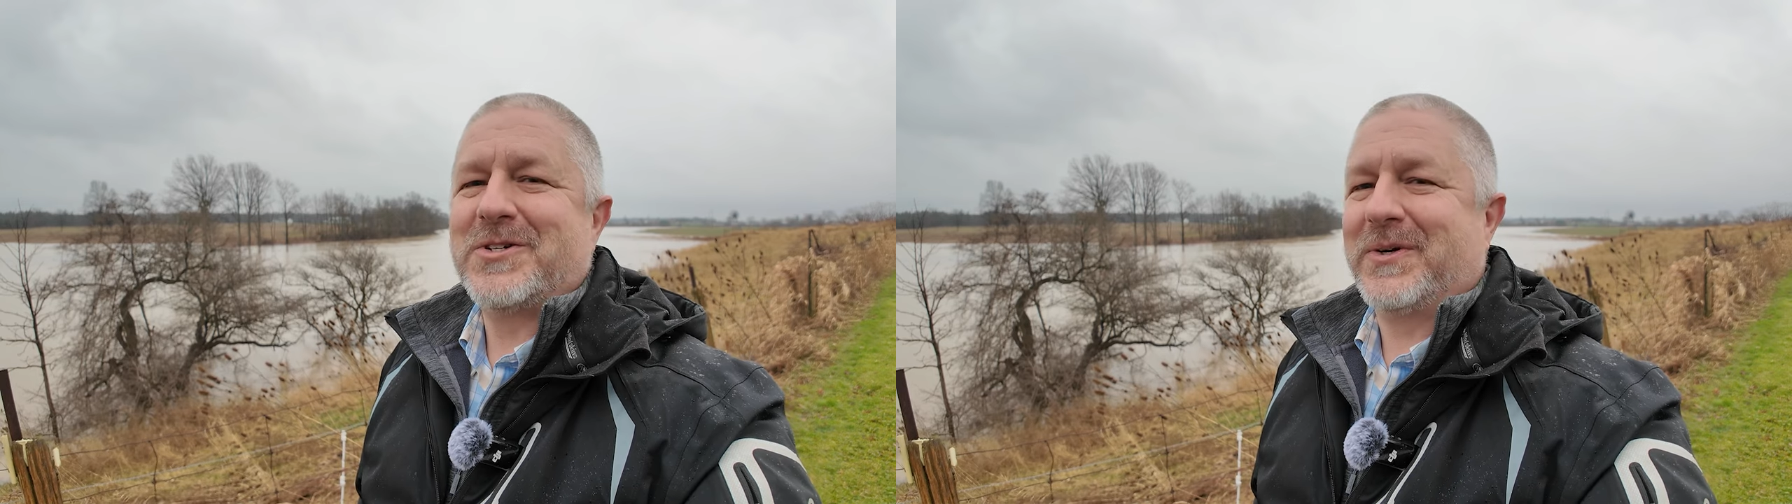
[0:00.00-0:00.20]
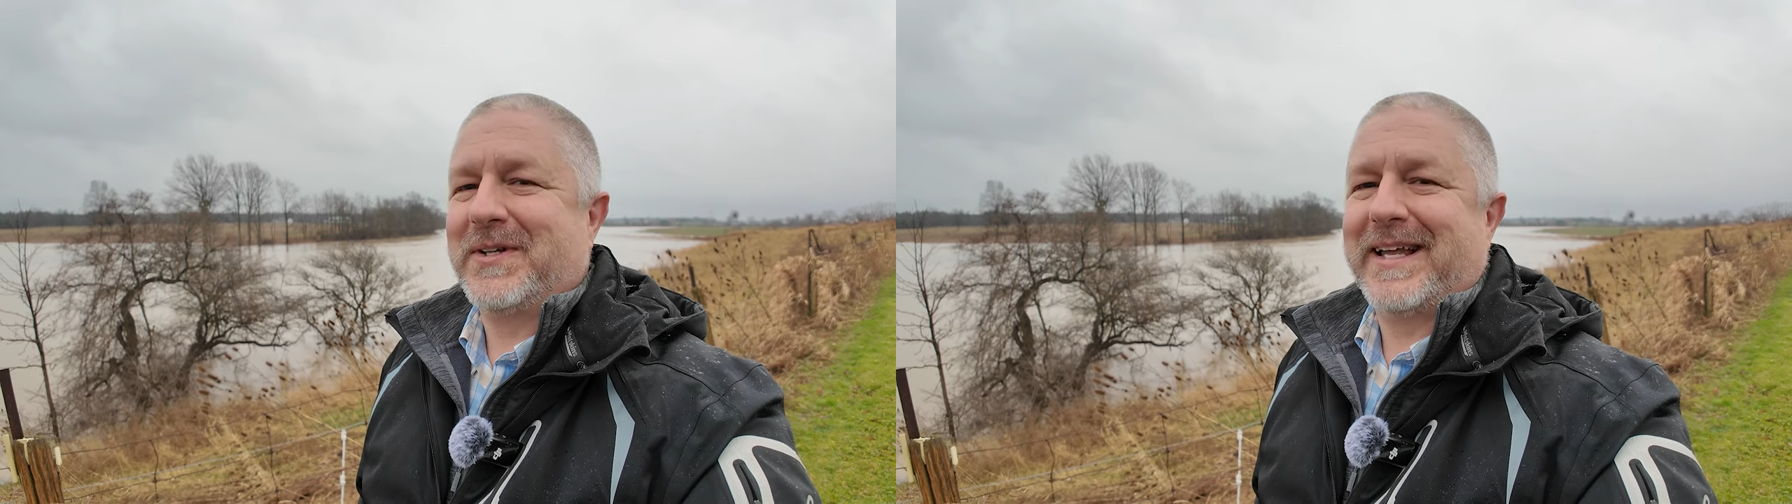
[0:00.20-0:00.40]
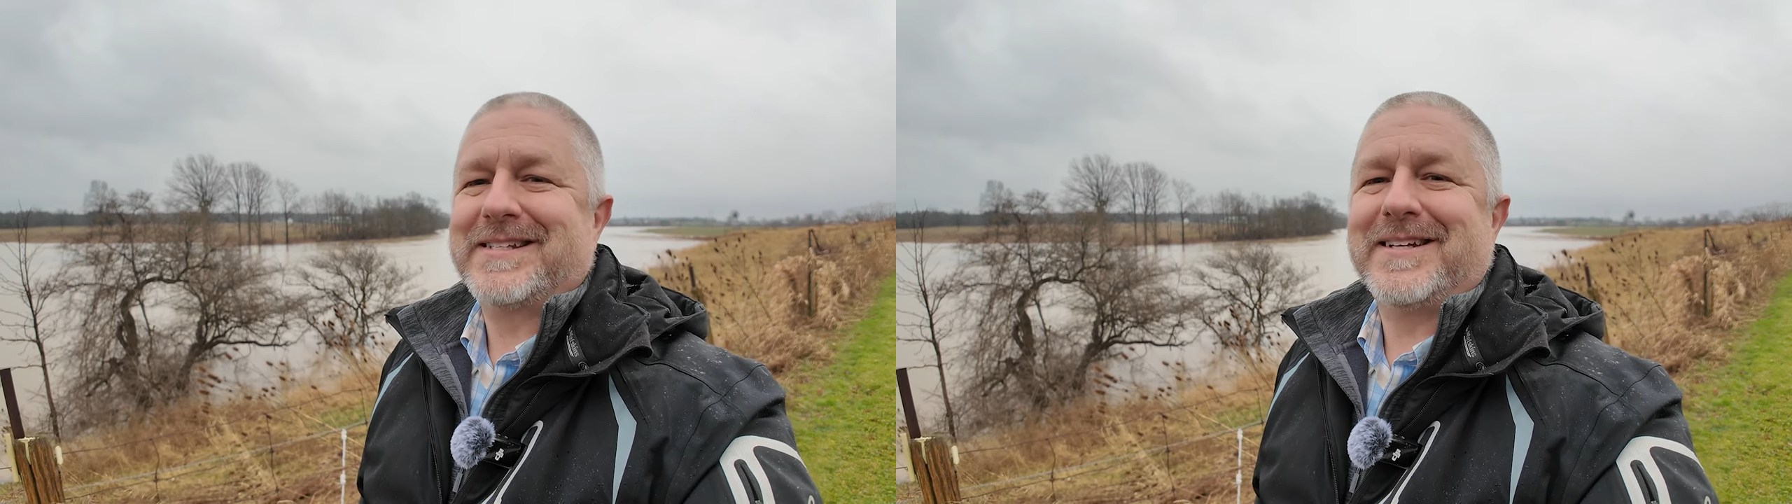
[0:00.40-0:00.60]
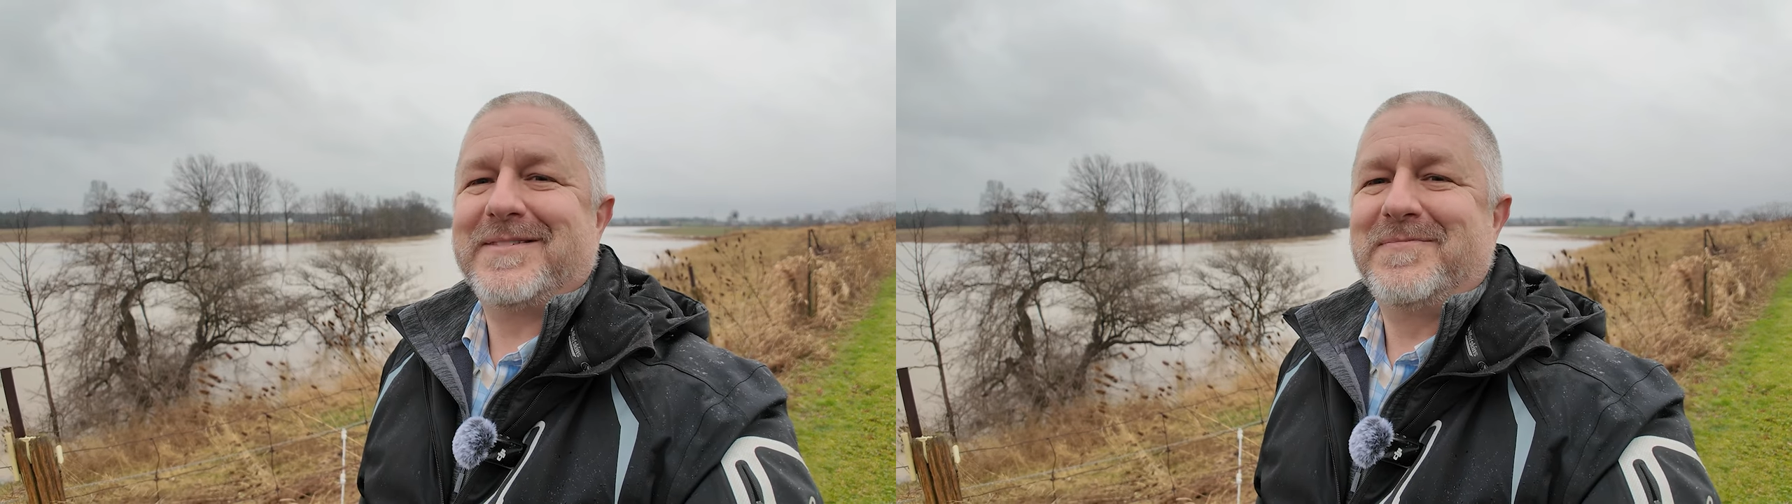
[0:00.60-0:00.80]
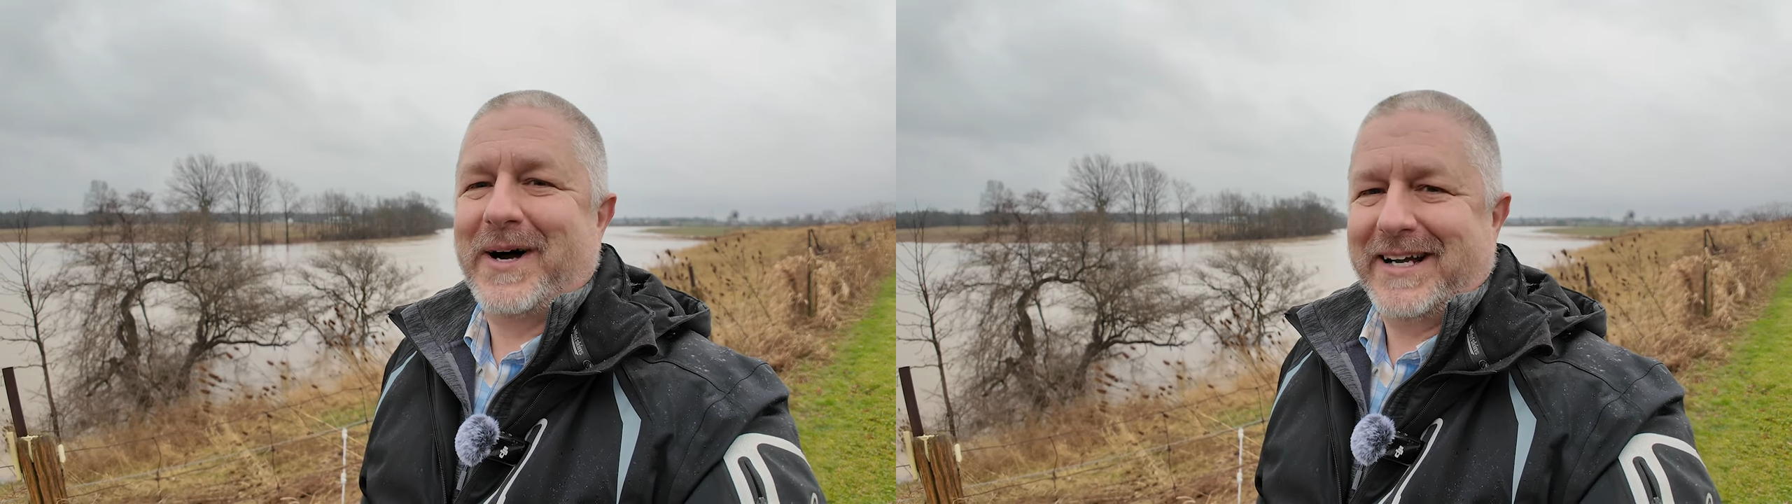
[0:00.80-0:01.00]
short
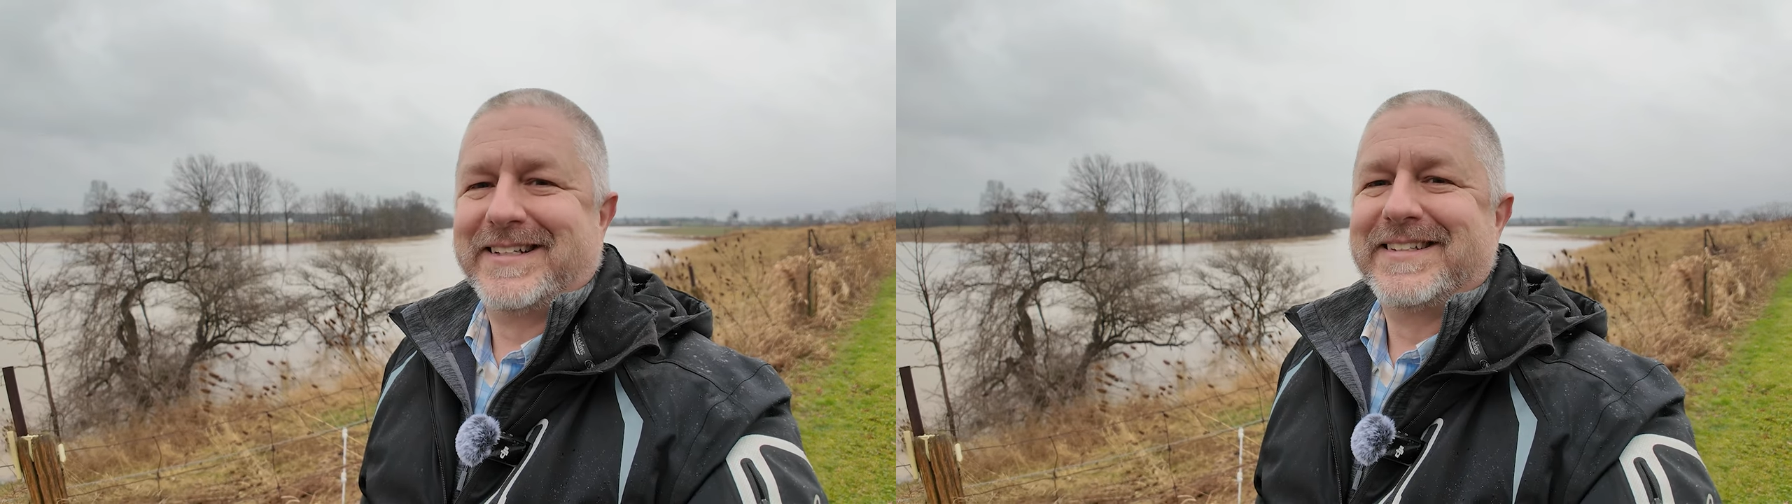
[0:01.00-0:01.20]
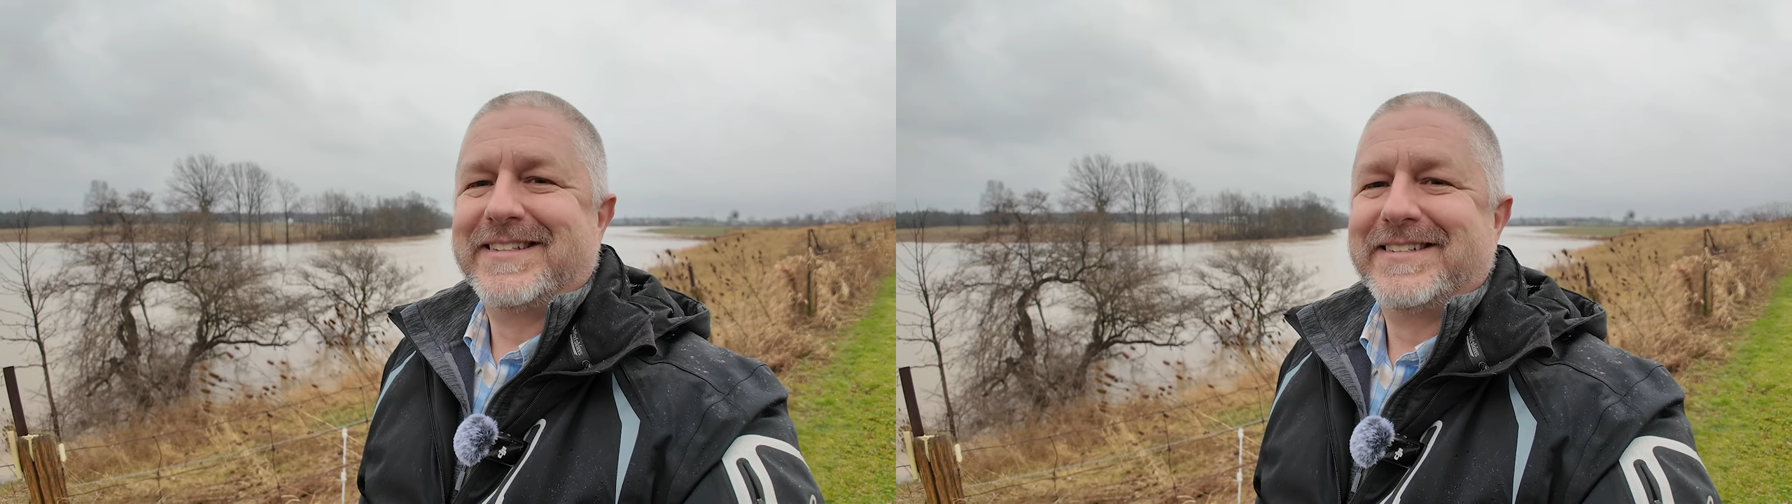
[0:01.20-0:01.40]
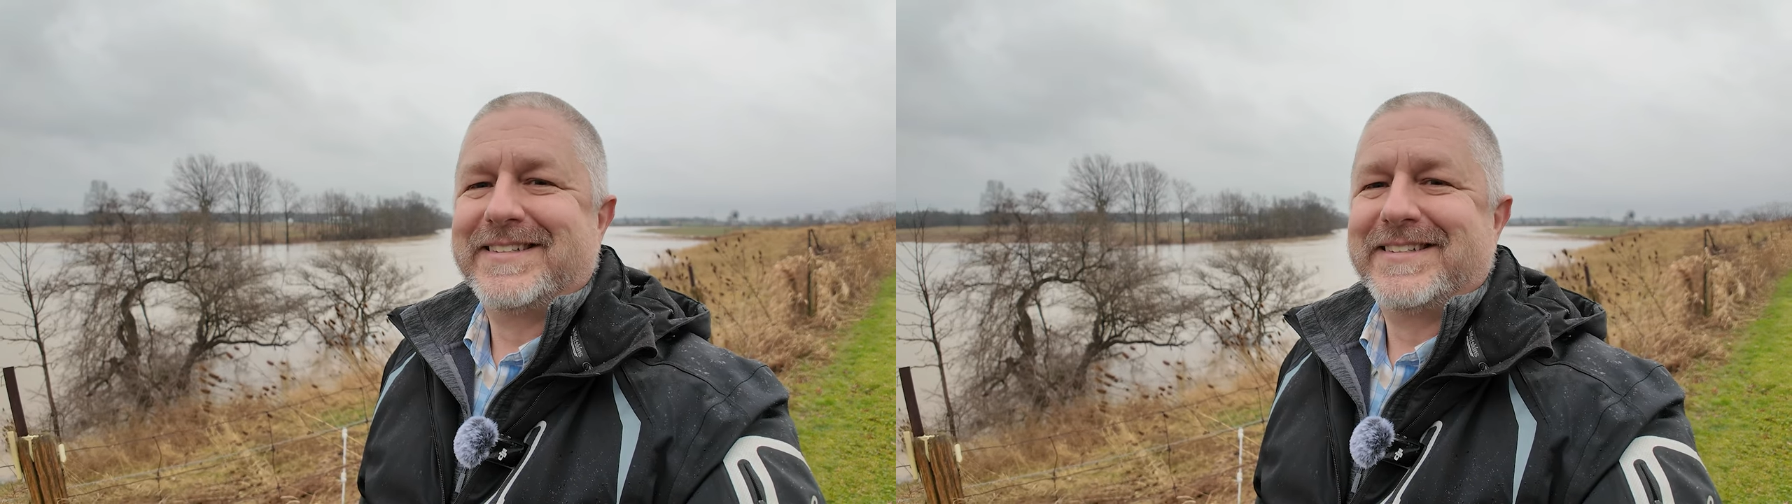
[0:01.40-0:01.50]
lesson. Bye.